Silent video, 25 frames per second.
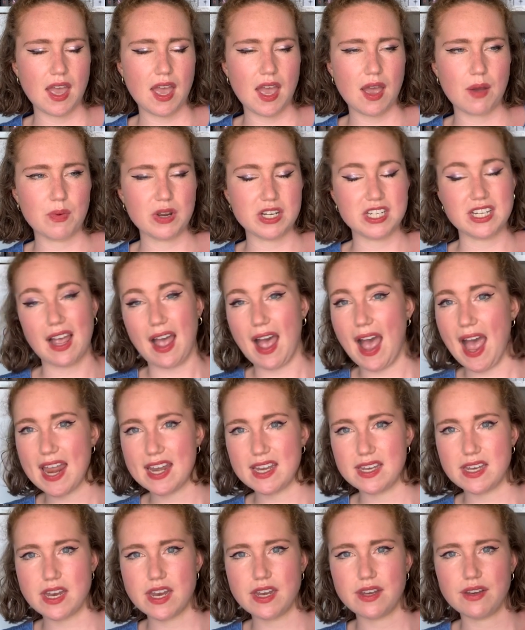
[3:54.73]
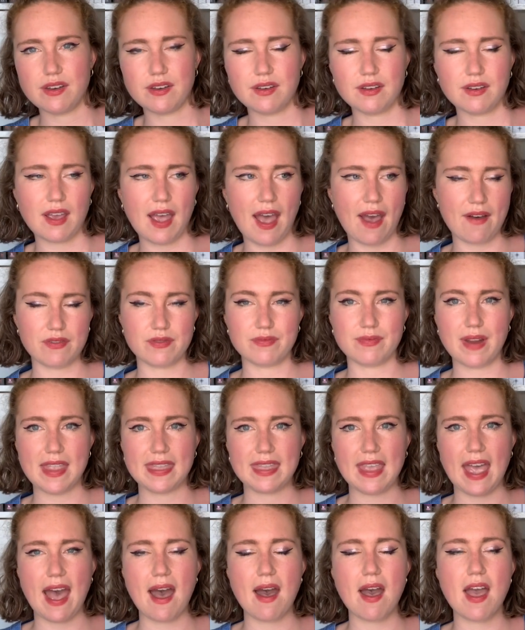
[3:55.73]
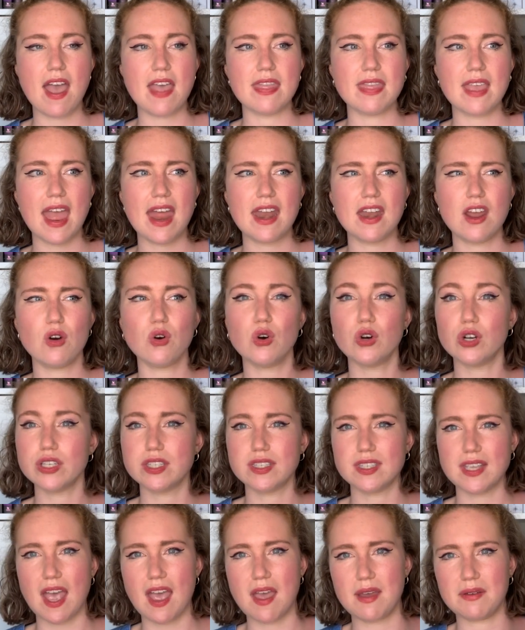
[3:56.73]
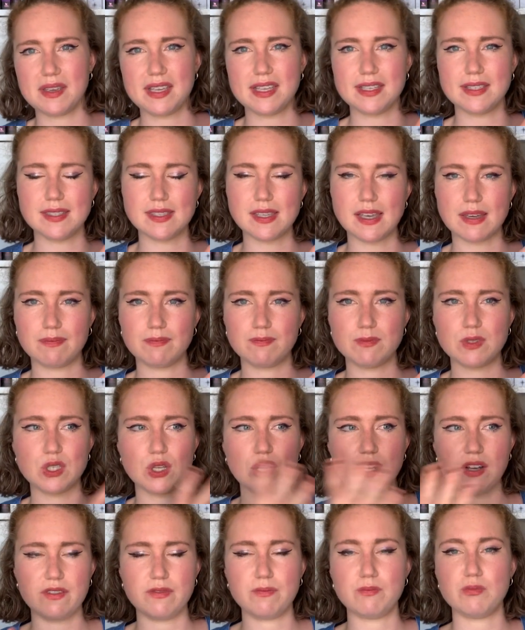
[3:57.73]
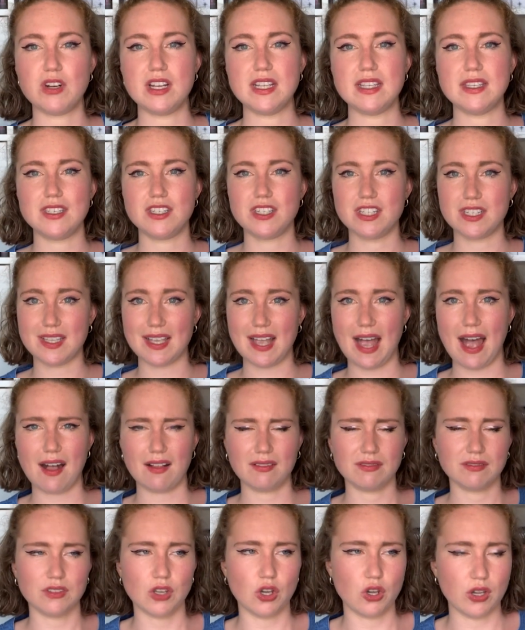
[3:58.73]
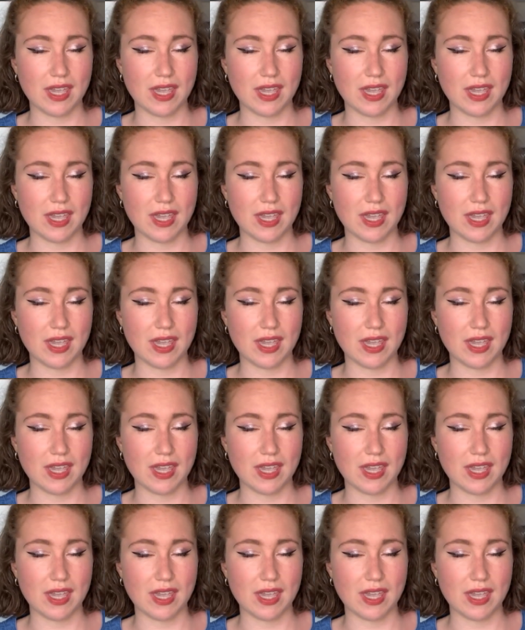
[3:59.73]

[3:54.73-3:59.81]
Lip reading: which I haven't read that. And then also is the son of Prince Giselle, or